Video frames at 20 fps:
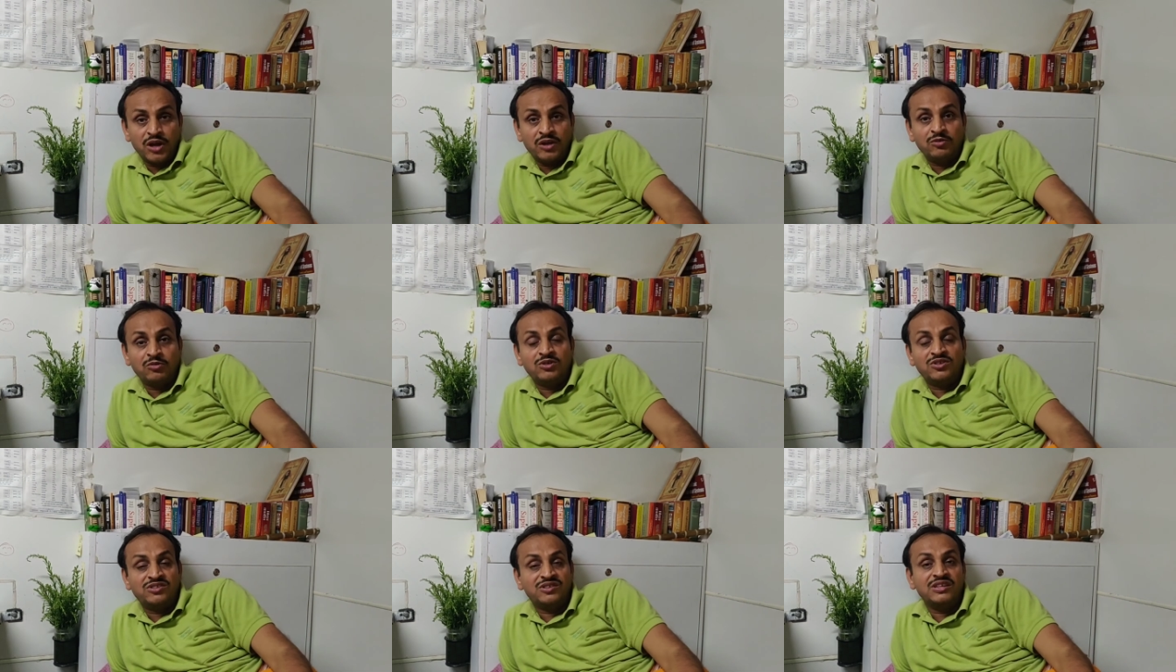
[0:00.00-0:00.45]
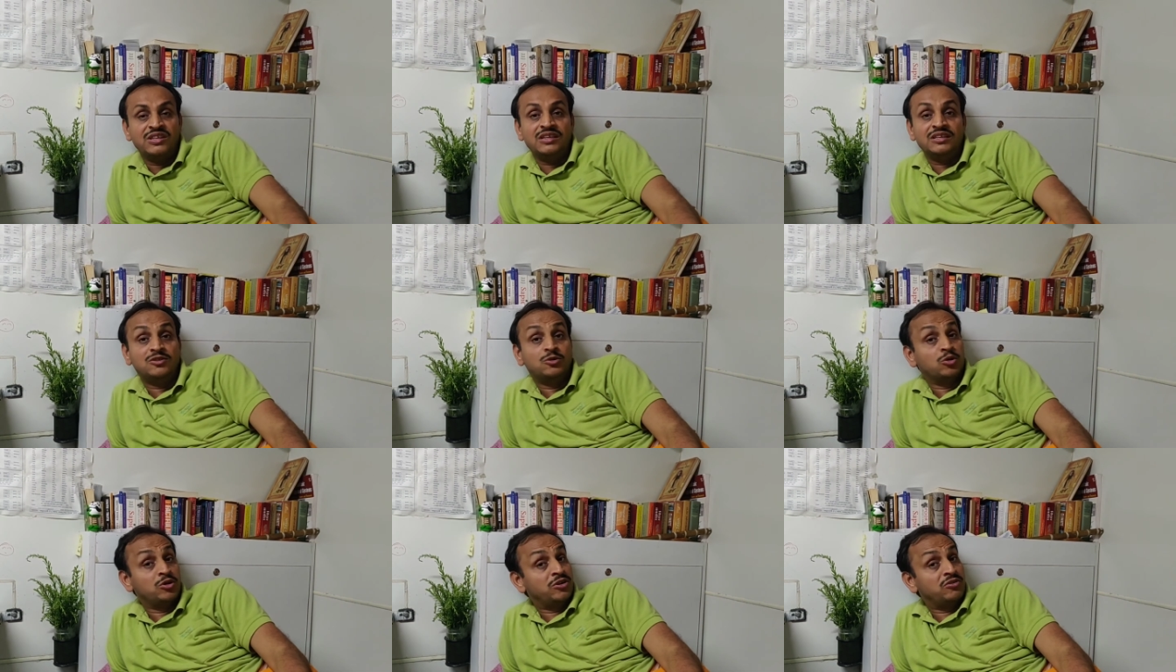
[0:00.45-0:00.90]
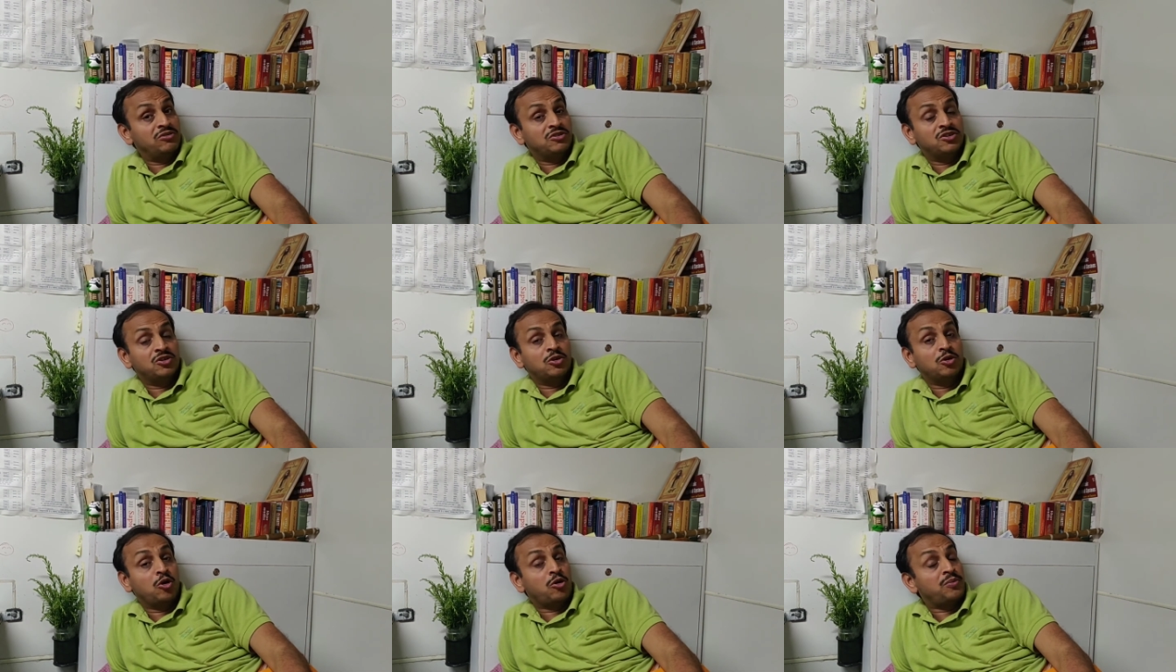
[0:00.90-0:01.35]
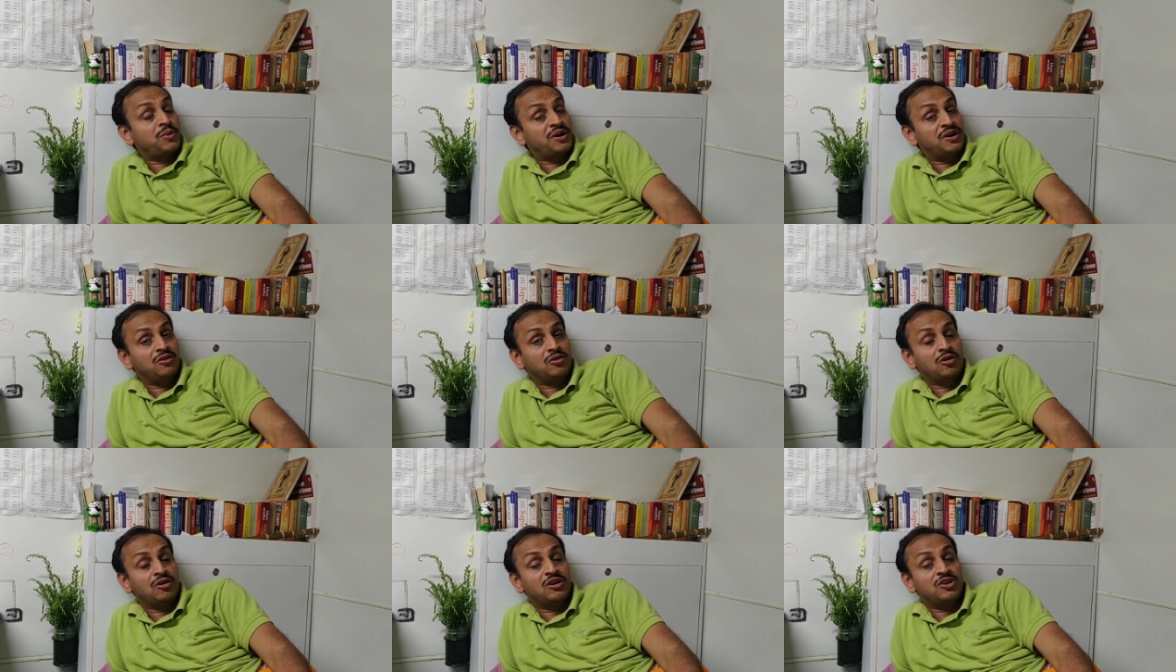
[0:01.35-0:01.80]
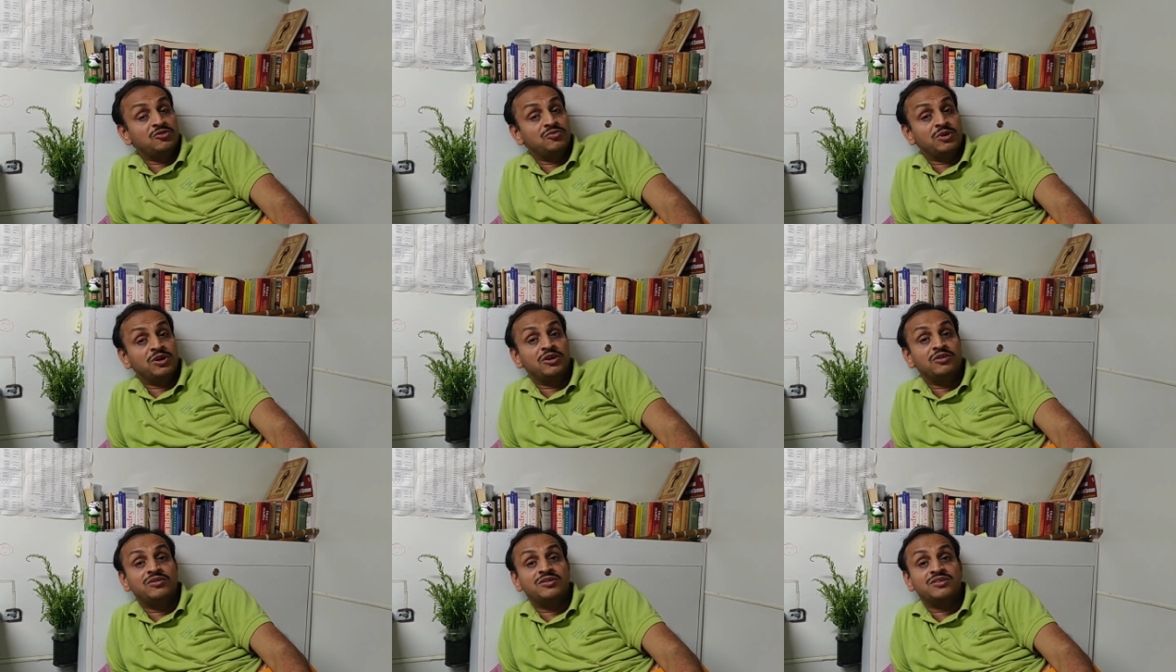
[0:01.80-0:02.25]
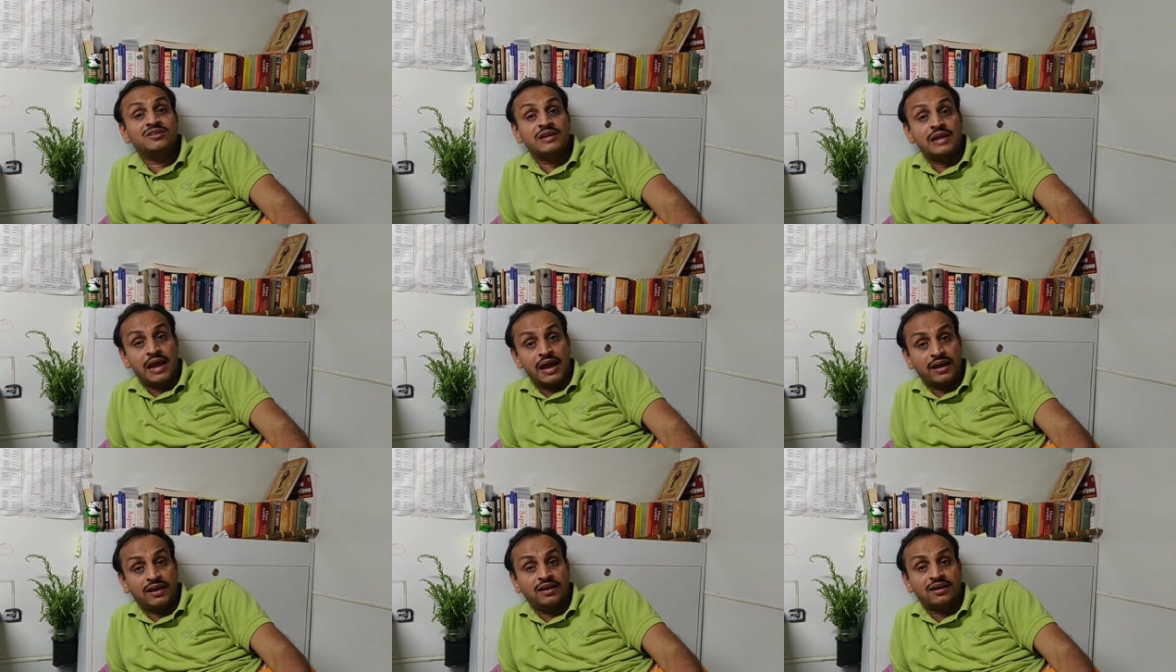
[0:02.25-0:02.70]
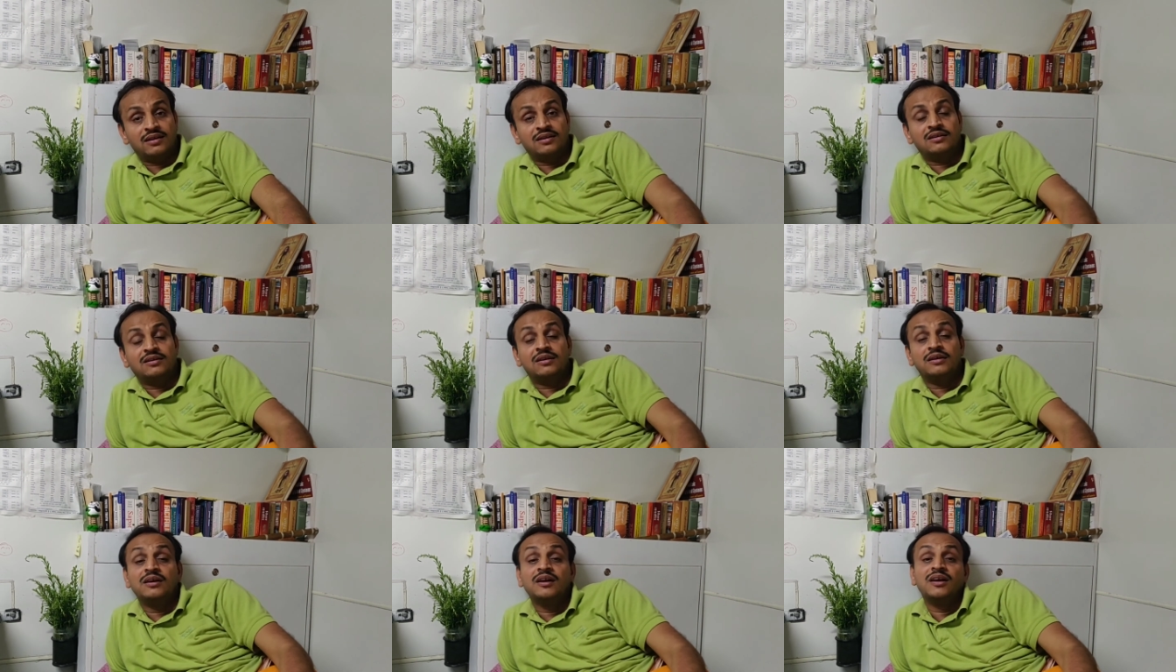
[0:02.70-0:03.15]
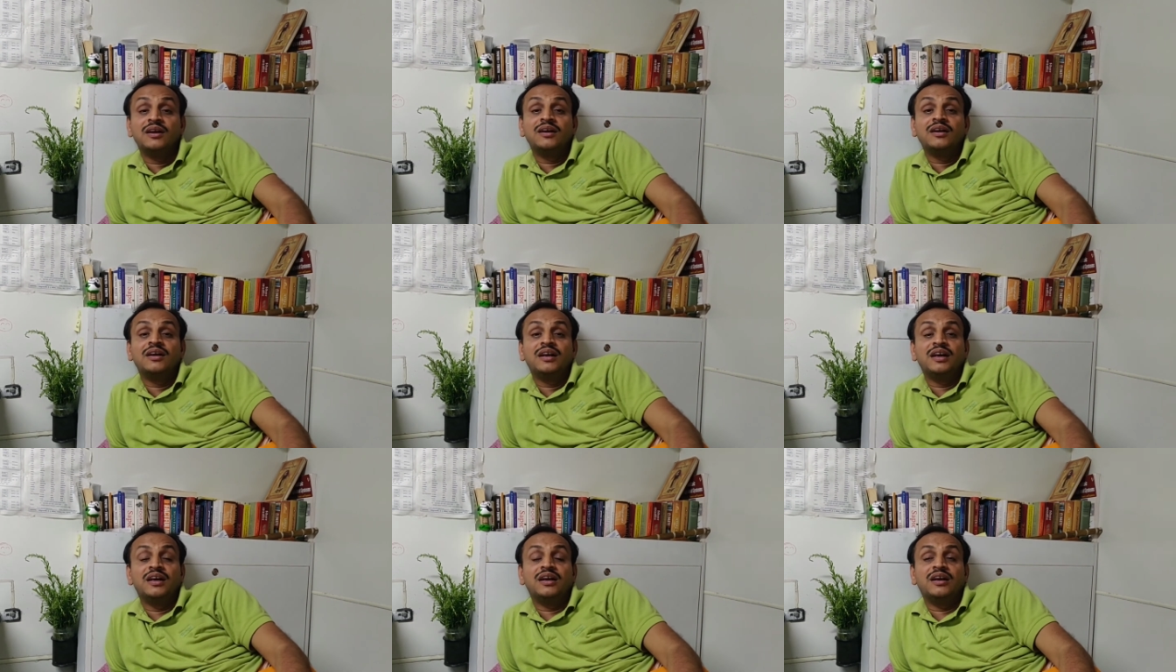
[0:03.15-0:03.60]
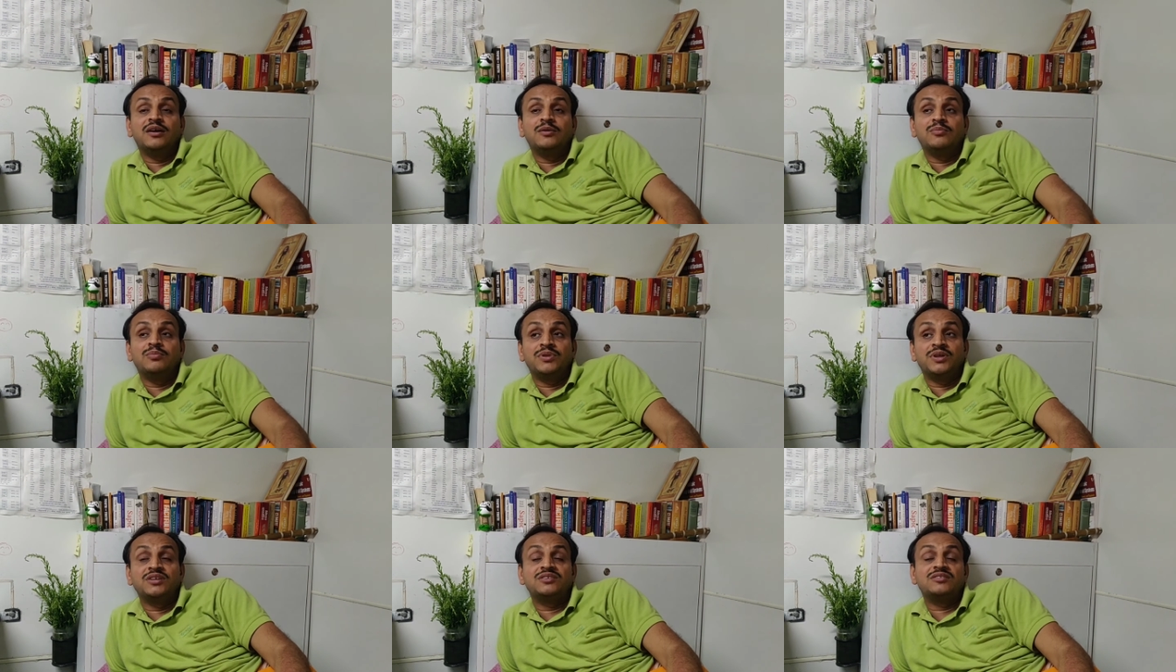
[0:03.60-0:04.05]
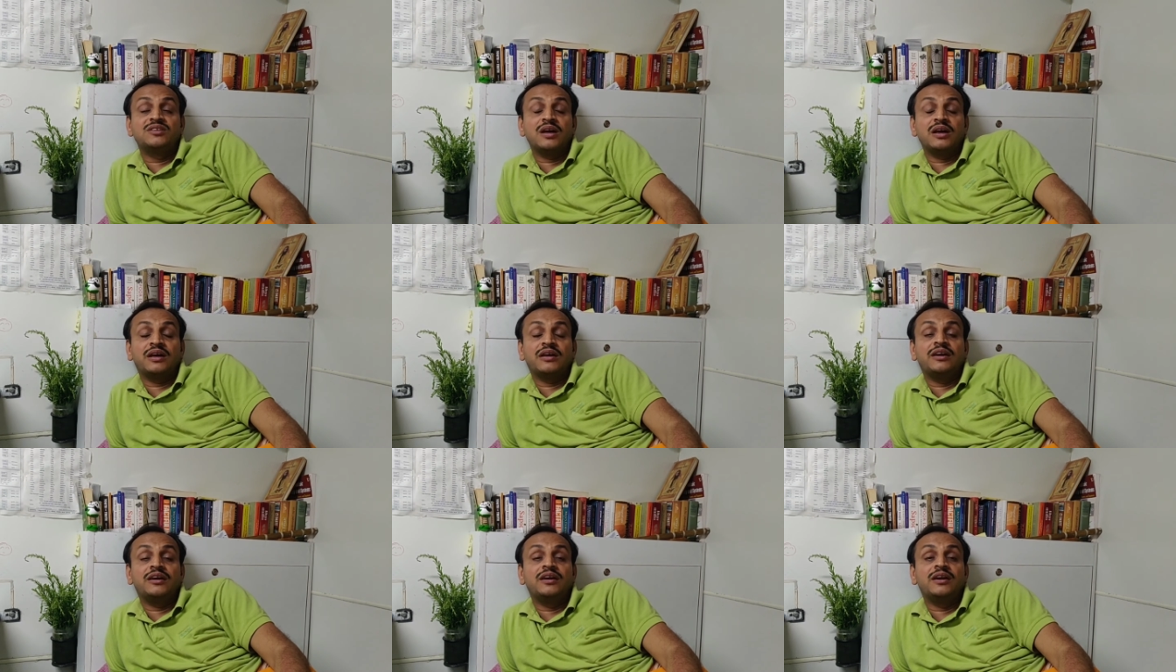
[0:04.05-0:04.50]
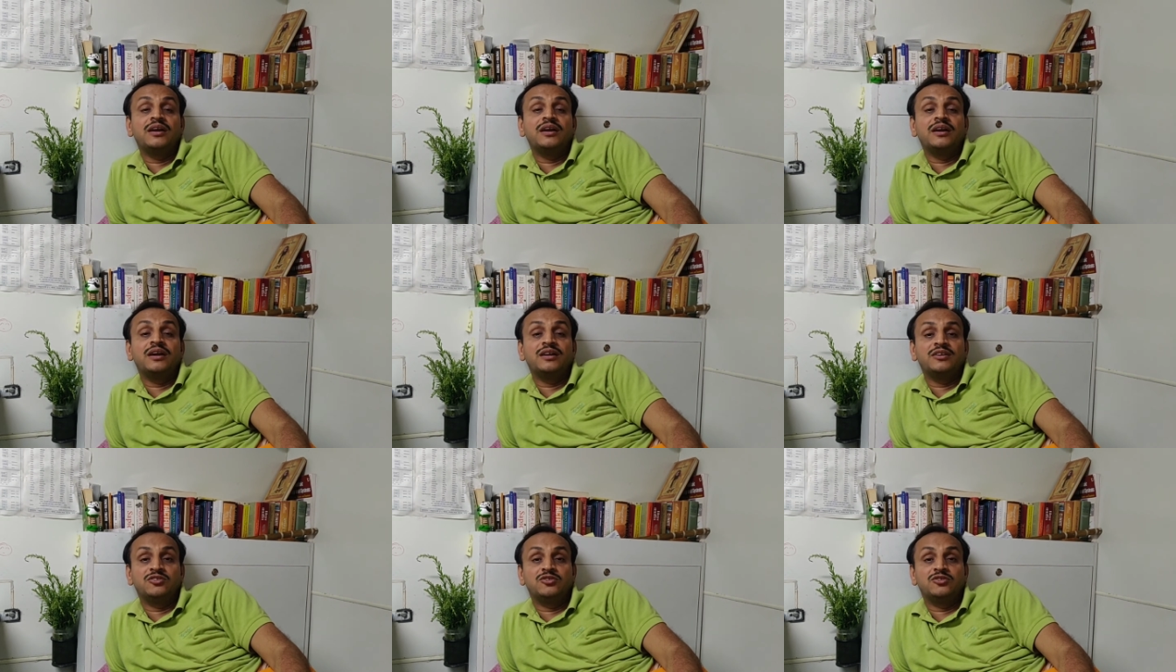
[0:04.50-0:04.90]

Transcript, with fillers: I could see, though it was a government college, but it was a NAAC, plus accredited.